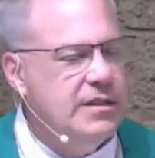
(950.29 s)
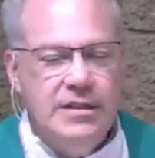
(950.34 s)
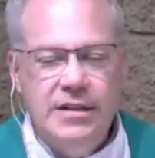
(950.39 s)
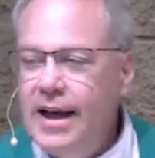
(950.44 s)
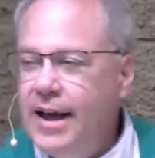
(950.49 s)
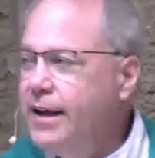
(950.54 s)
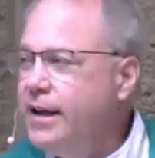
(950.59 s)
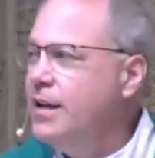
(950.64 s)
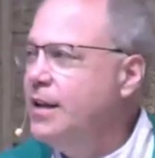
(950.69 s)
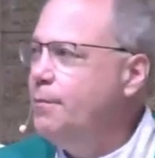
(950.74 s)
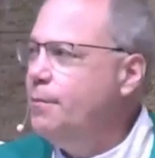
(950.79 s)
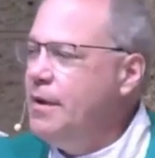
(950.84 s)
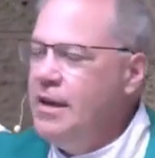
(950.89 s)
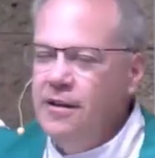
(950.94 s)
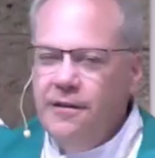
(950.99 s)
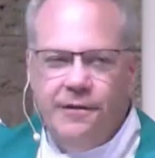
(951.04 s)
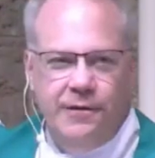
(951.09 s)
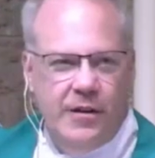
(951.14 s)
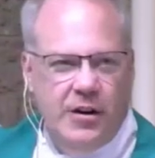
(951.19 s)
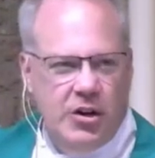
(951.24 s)
not going to be a
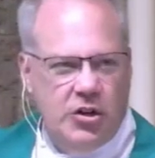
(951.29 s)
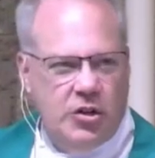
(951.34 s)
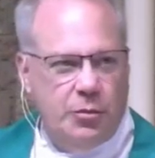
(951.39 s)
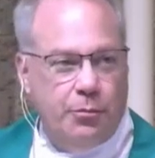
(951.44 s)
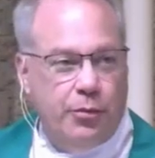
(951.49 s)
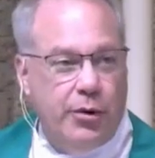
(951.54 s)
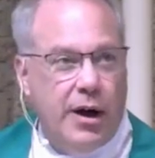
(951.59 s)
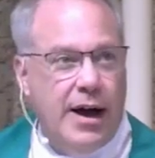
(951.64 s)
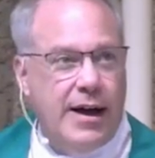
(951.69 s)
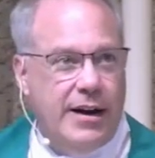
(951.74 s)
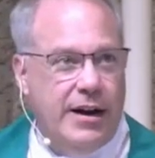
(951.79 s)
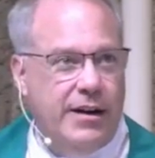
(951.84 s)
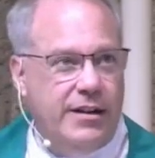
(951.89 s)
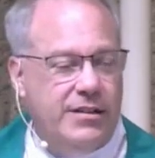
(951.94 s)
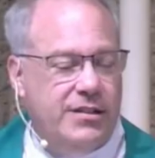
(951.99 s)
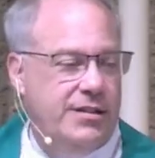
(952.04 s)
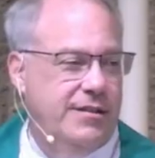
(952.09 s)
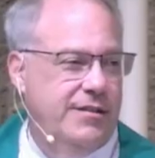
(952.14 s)
finished product,